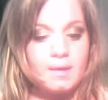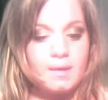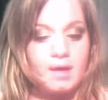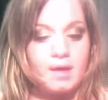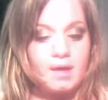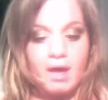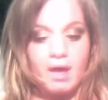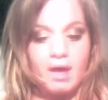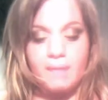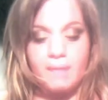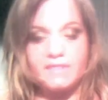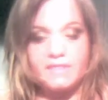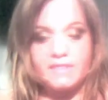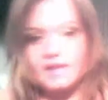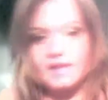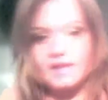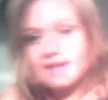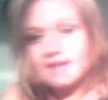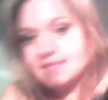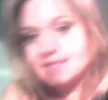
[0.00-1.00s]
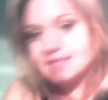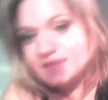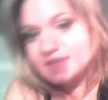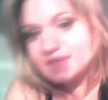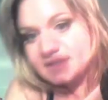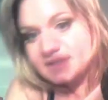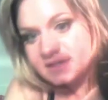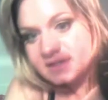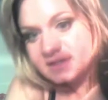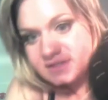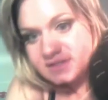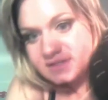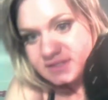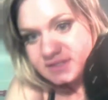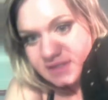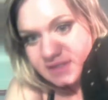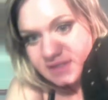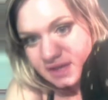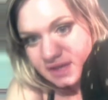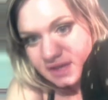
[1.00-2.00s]
uh, but then it has like these little
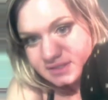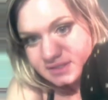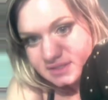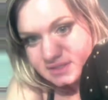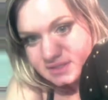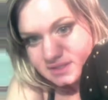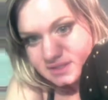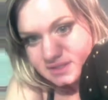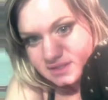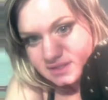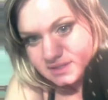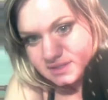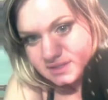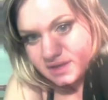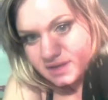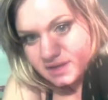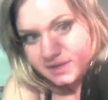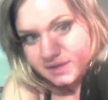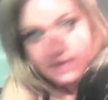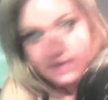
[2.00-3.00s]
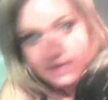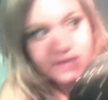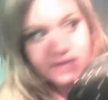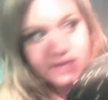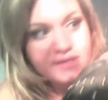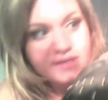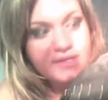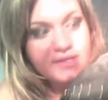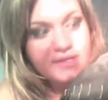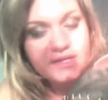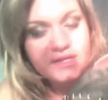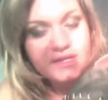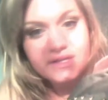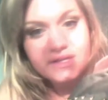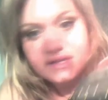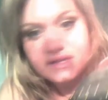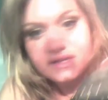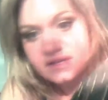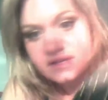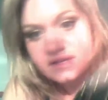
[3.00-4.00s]
studs down here.
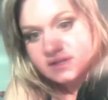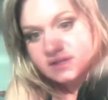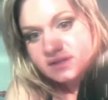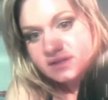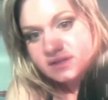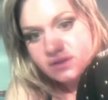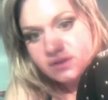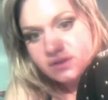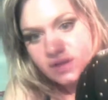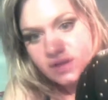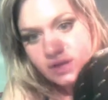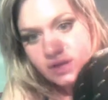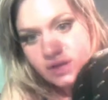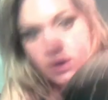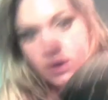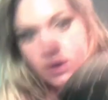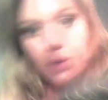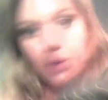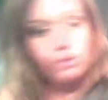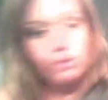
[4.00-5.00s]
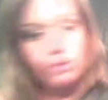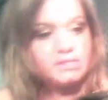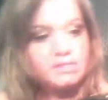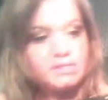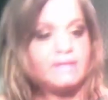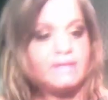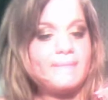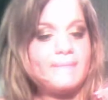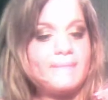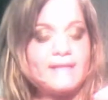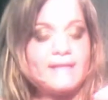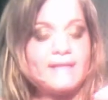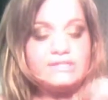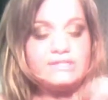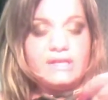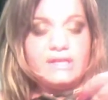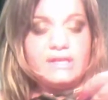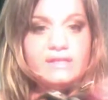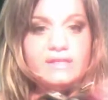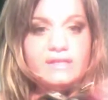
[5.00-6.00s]
They're like gold, and they match
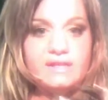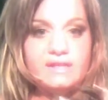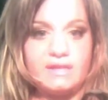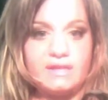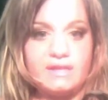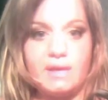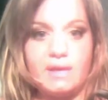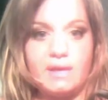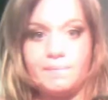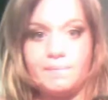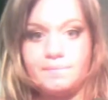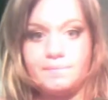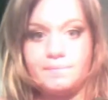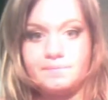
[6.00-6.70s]
like the um,